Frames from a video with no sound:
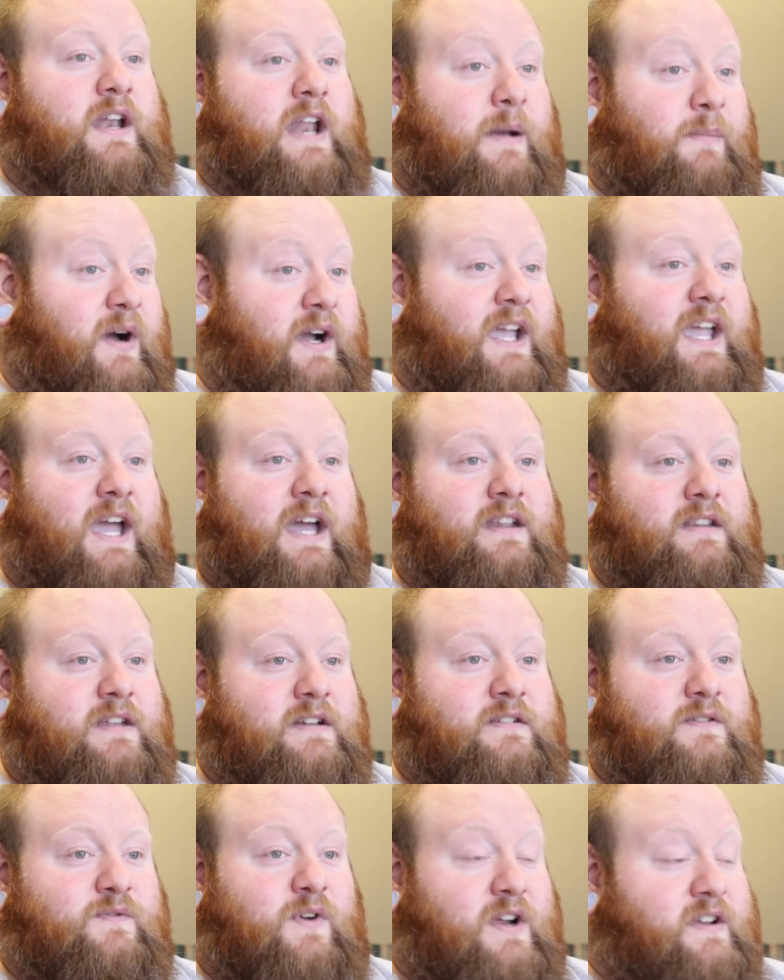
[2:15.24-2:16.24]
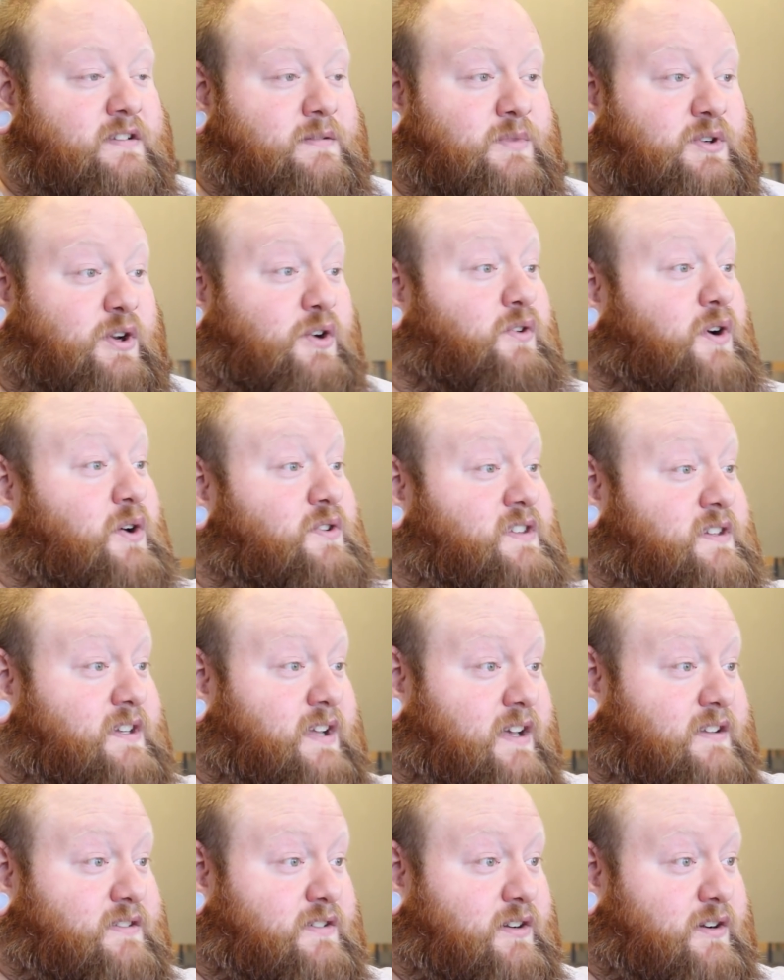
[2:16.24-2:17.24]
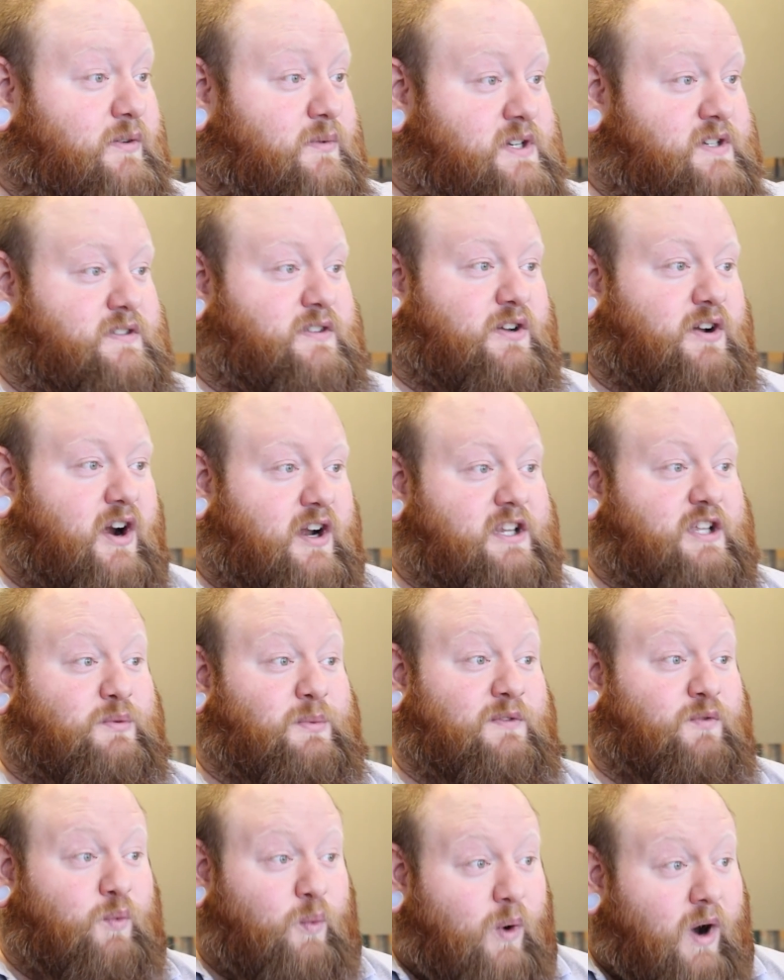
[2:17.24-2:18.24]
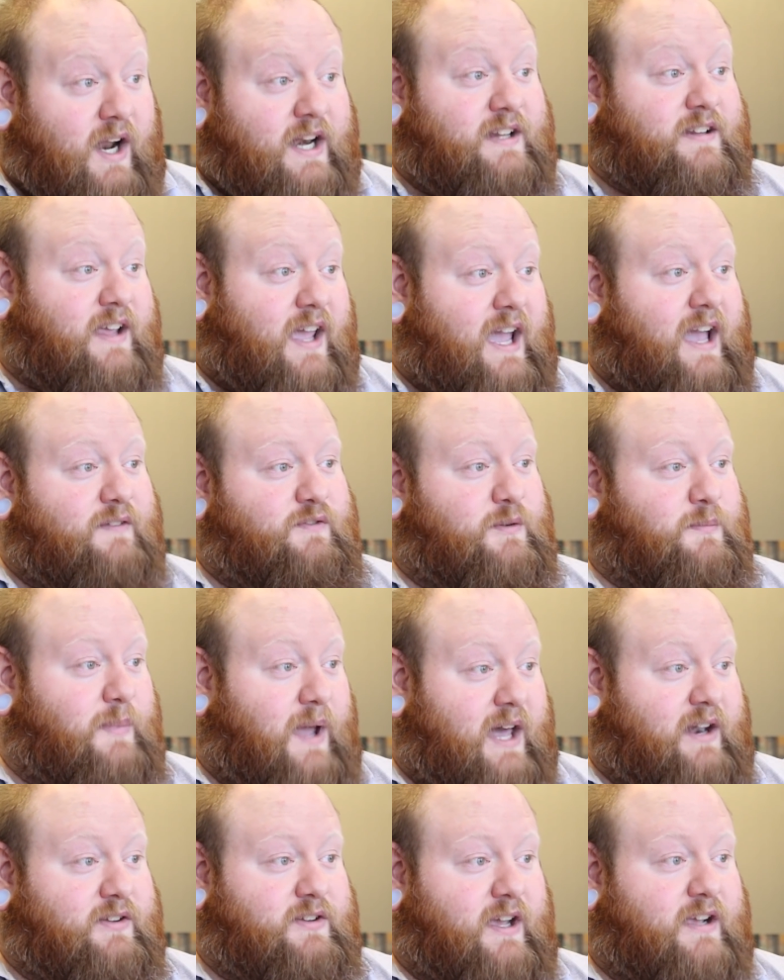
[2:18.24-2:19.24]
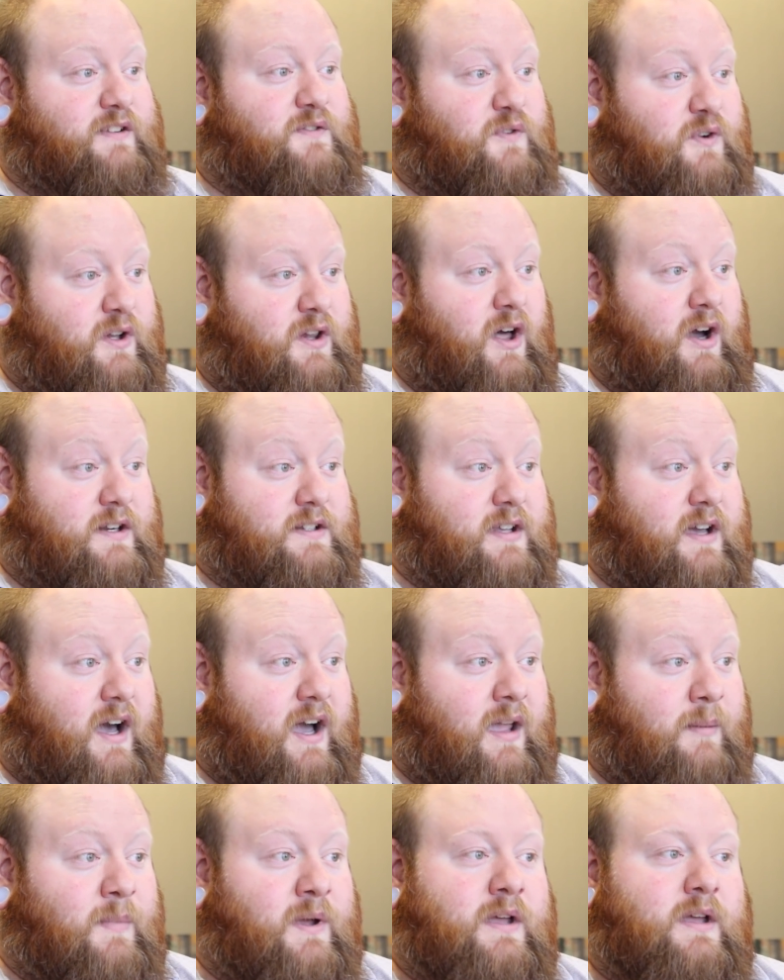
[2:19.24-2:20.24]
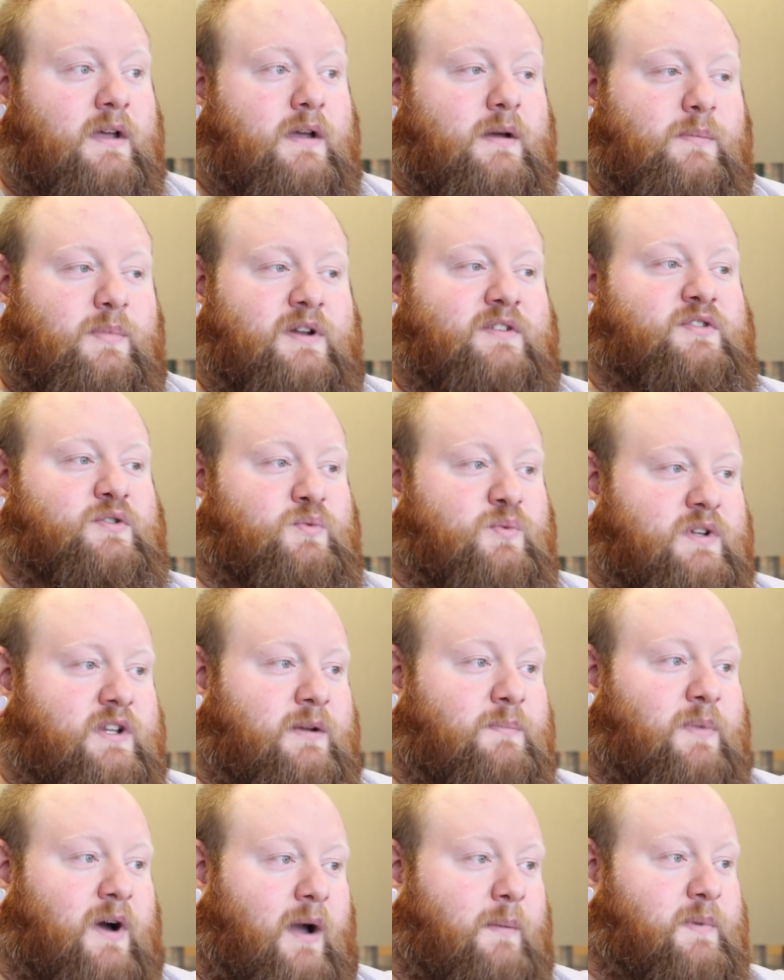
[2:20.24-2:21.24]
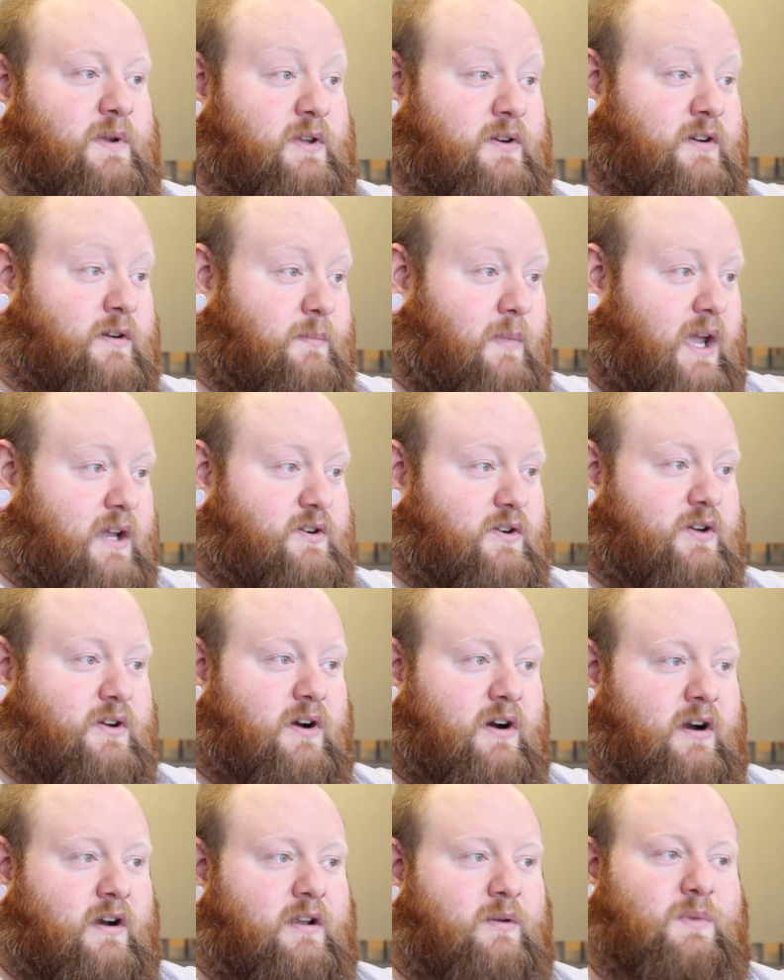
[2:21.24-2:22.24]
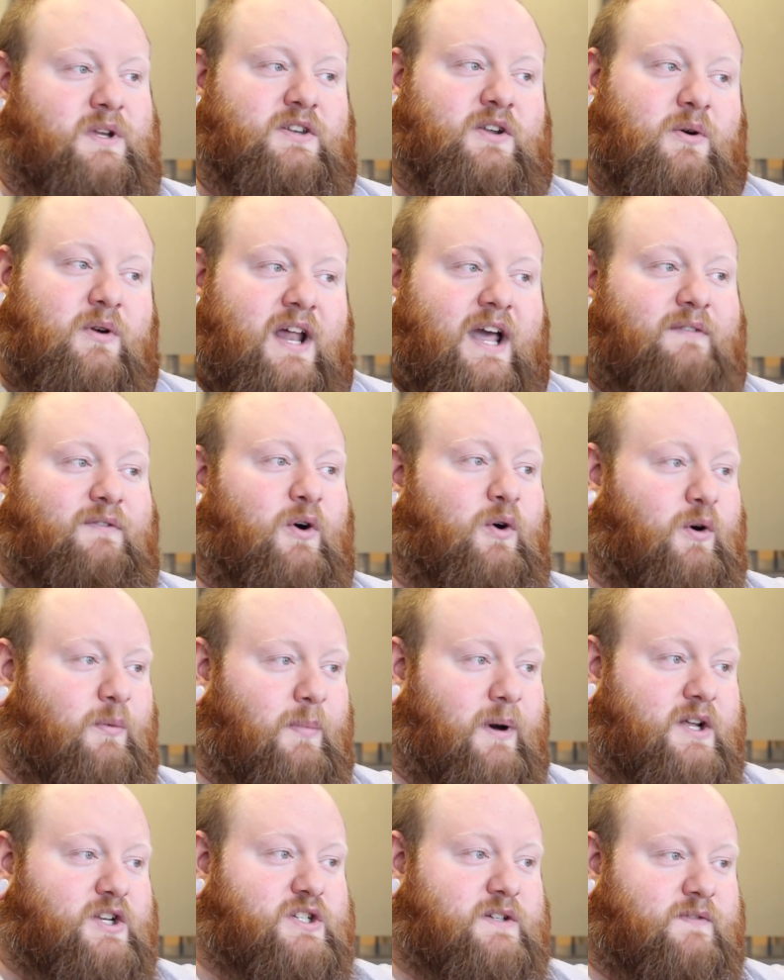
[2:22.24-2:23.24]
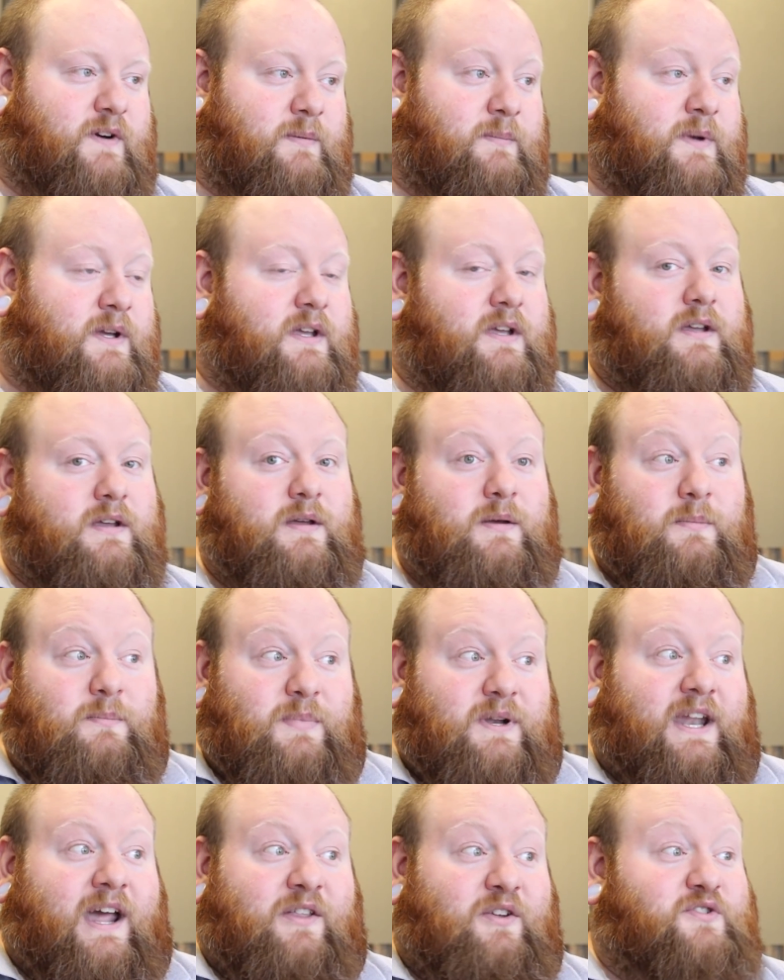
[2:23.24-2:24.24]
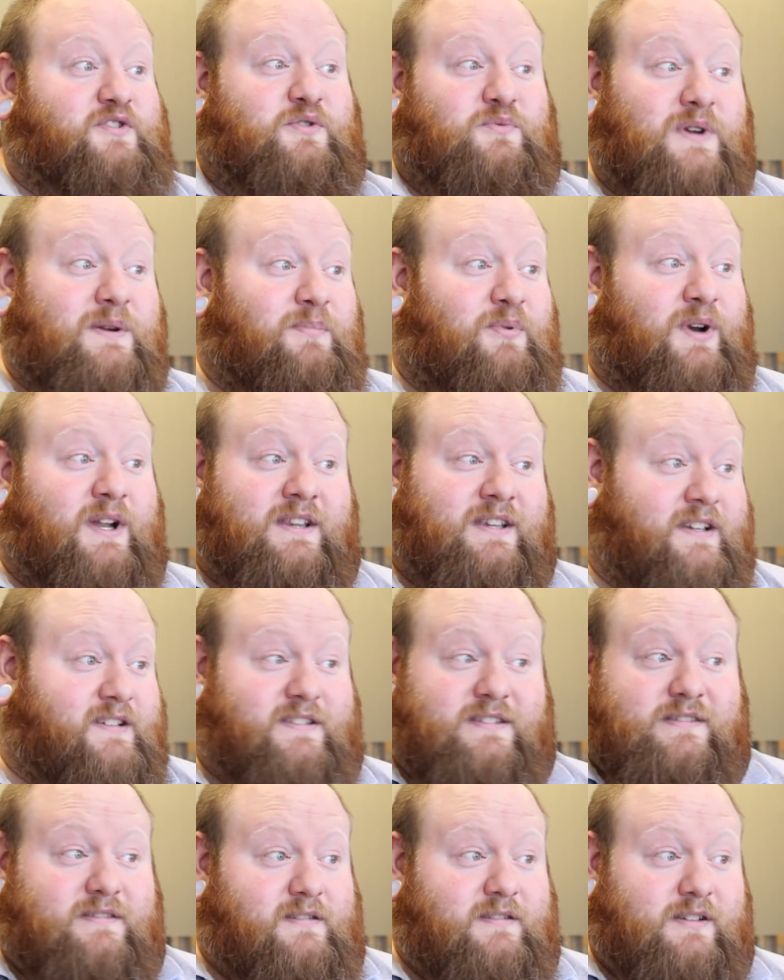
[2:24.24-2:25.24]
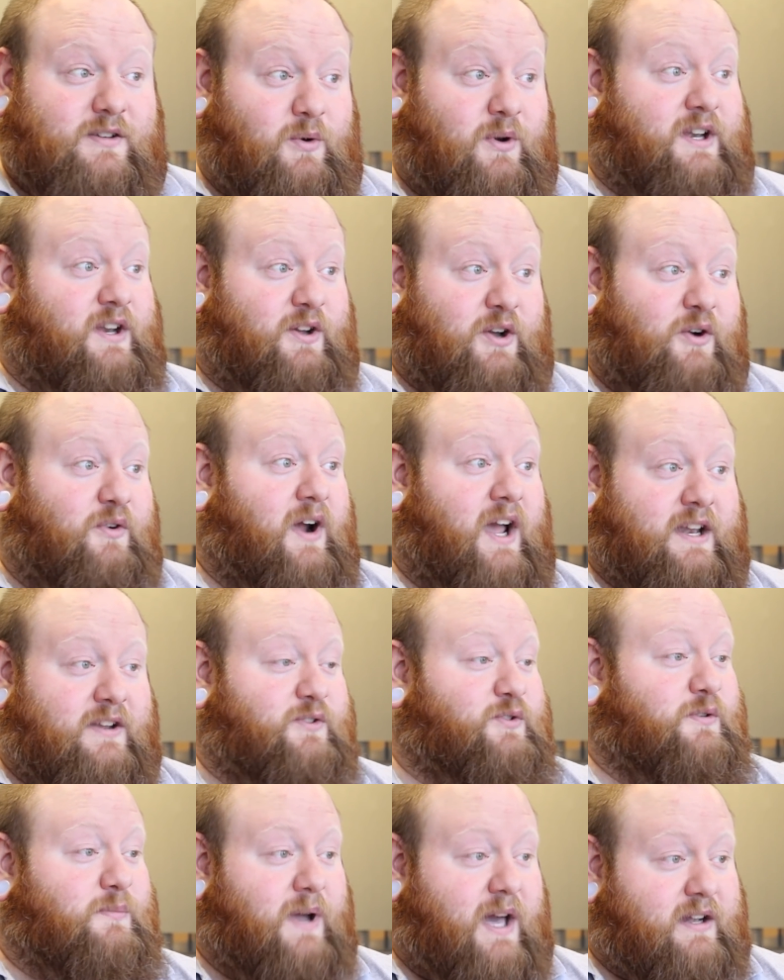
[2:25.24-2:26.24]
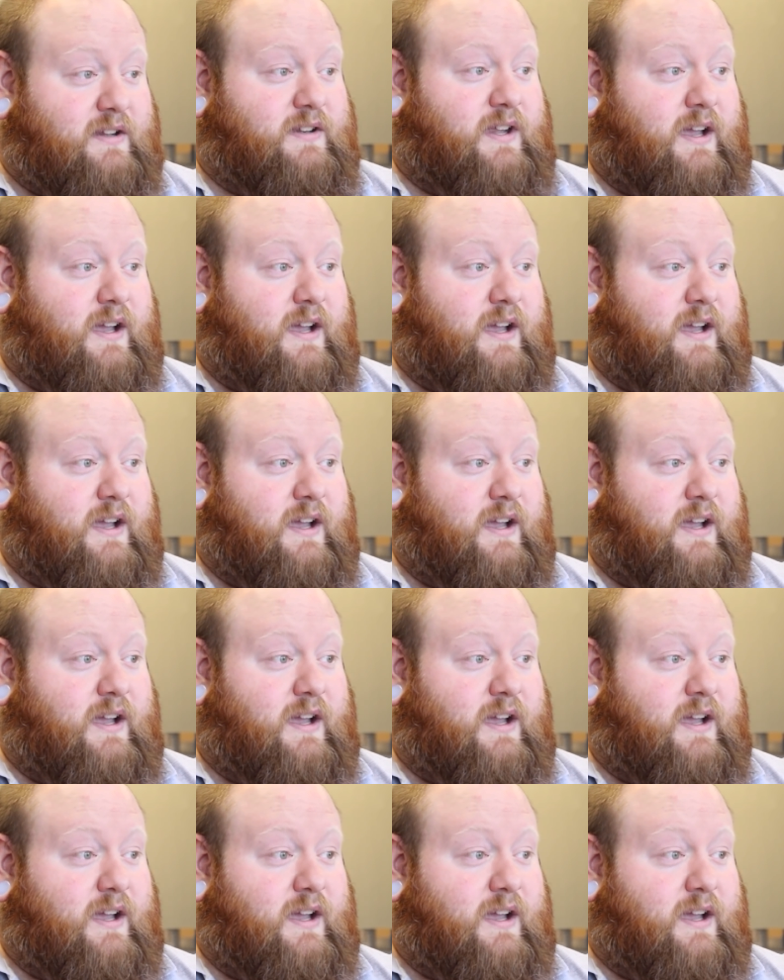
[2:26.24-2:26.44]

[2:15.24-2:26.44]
in Amonkhet that's very similar to Krosan Tusker, which is a card that we've wanted to have in battle decks for a long time, but it's a really popular commander card, and we don't have a whole bunch of them. But now there's a reprint that's going to go right into a battle